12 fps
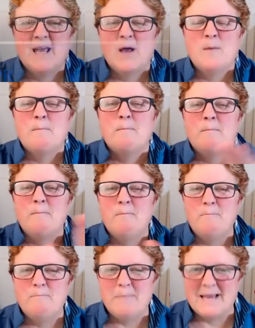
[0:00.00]
a
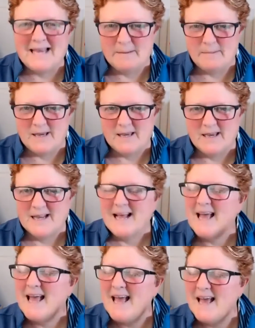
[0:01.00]
baby.
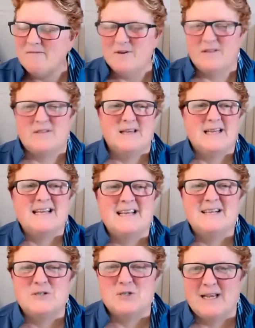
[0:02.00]

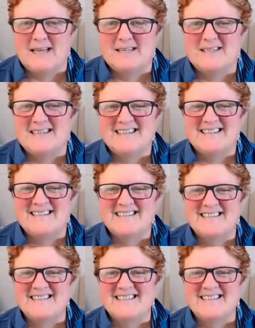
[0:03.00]
Everything has changed.